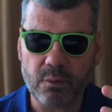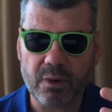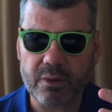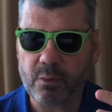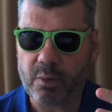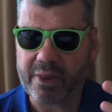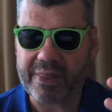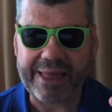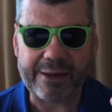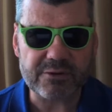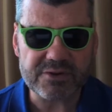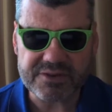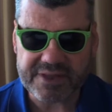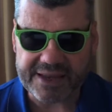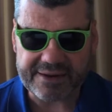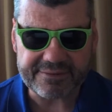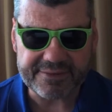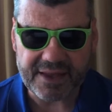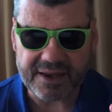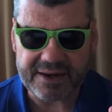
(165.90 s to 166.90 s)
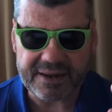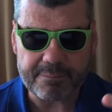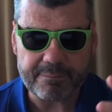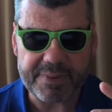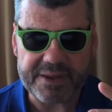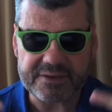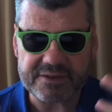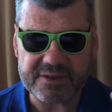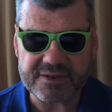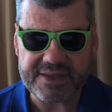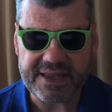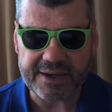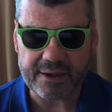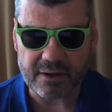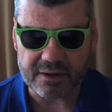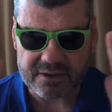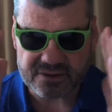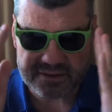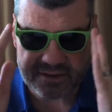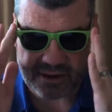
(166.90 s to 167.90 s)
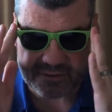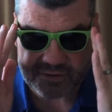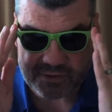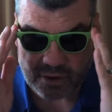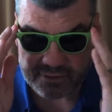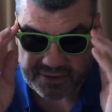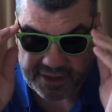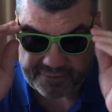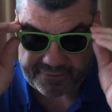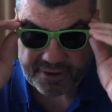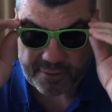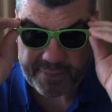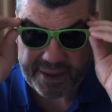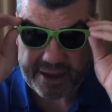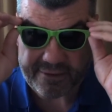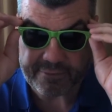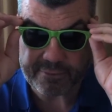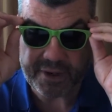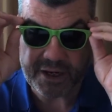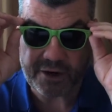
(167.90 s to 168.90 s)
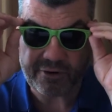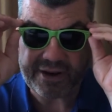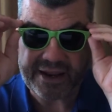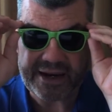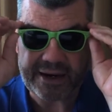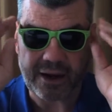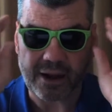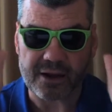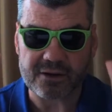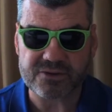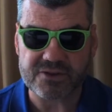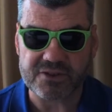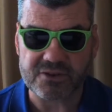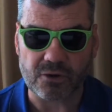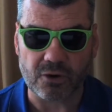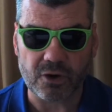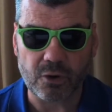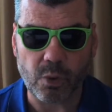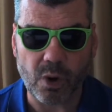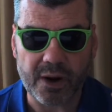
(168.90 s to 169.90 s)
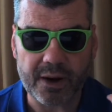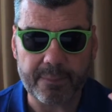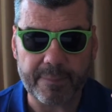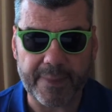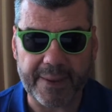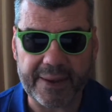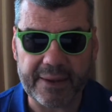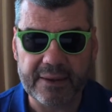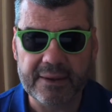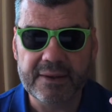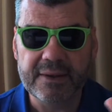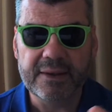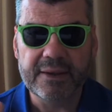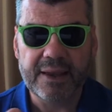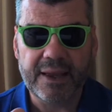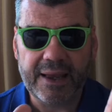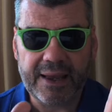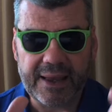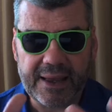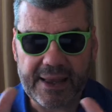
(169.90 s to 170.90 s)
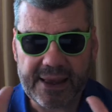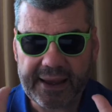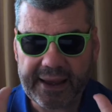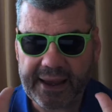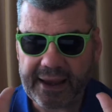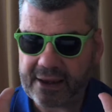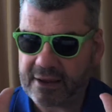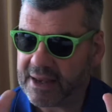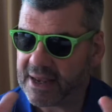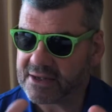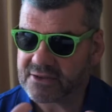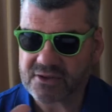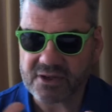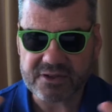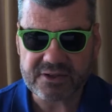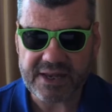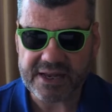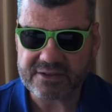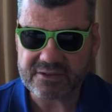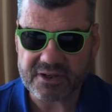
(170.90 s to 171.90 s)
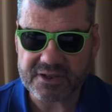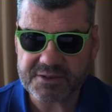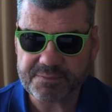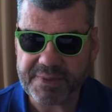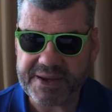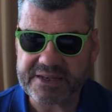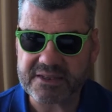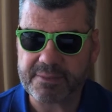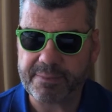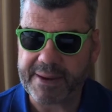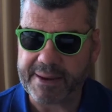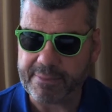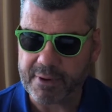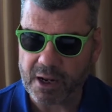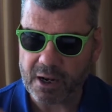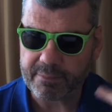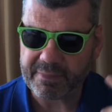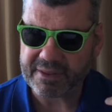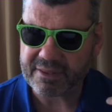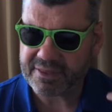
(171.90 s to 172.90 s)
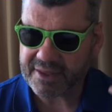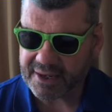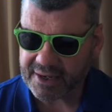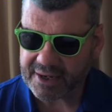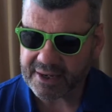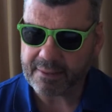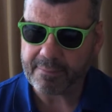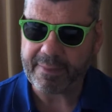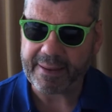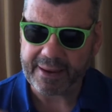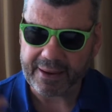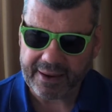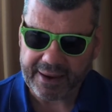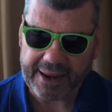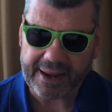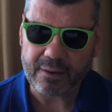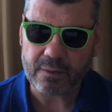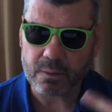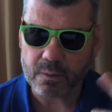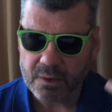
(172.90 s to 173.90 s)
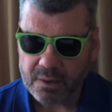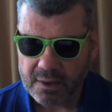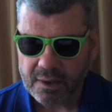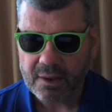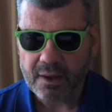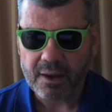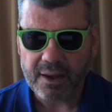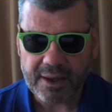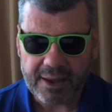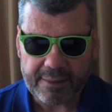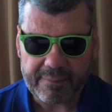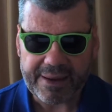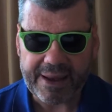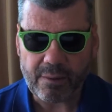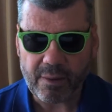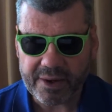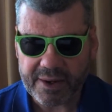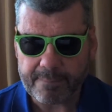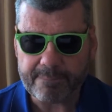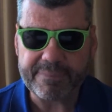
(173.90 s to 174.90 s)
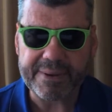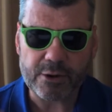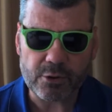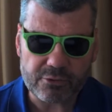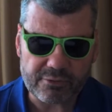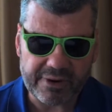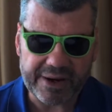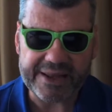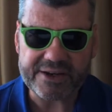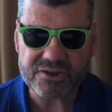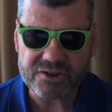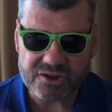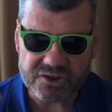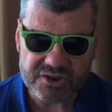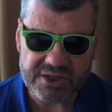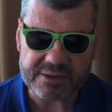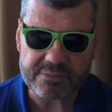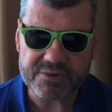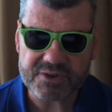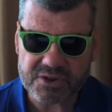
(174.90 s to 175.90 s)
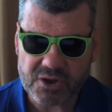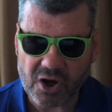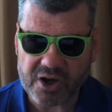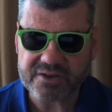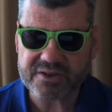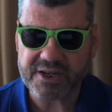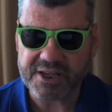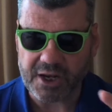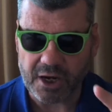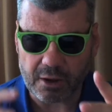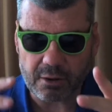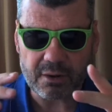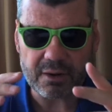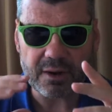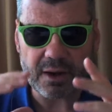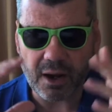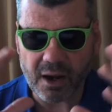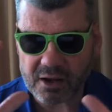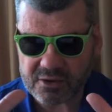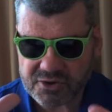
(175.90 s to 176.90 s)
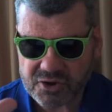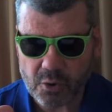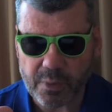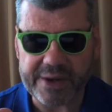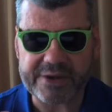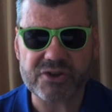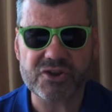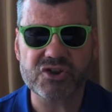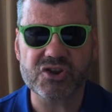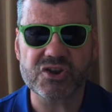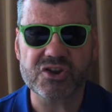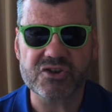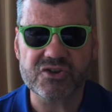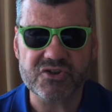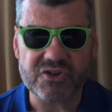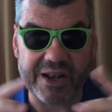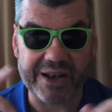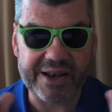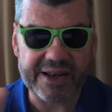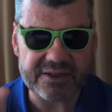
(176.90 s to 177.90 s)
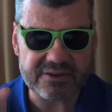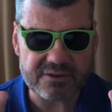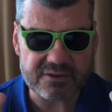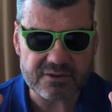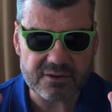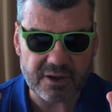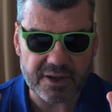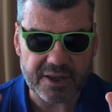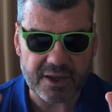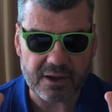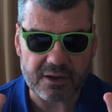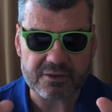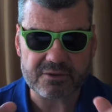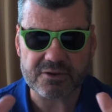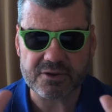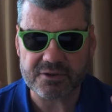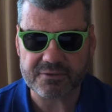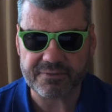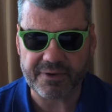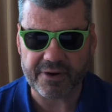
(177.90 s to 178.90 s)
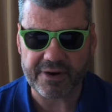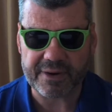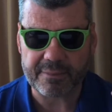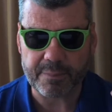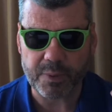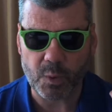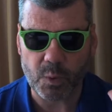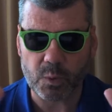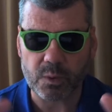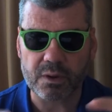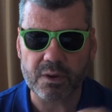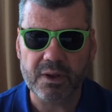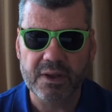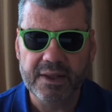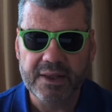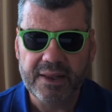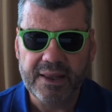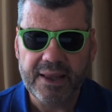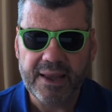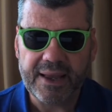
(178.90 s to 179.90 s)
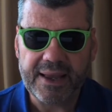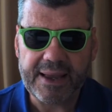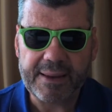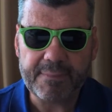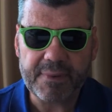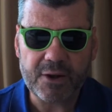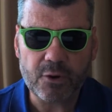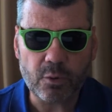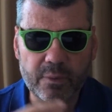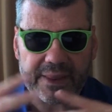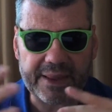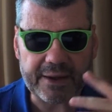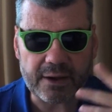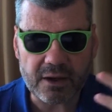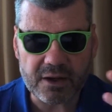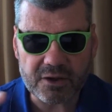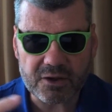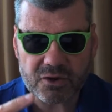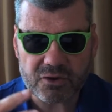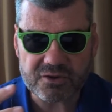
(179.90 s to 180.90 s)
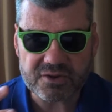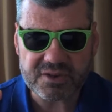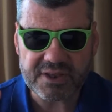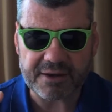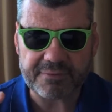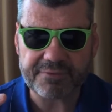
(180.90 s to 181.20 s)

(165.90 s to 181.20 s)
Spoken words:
what else they've done in business, that kind of stuff. So I'll definitely be having the green glasses on quite a bit as I speak to people. I'll be thinking about how I can build relationships nicely, ask questions, listen to the answers, very important, and all that kind of good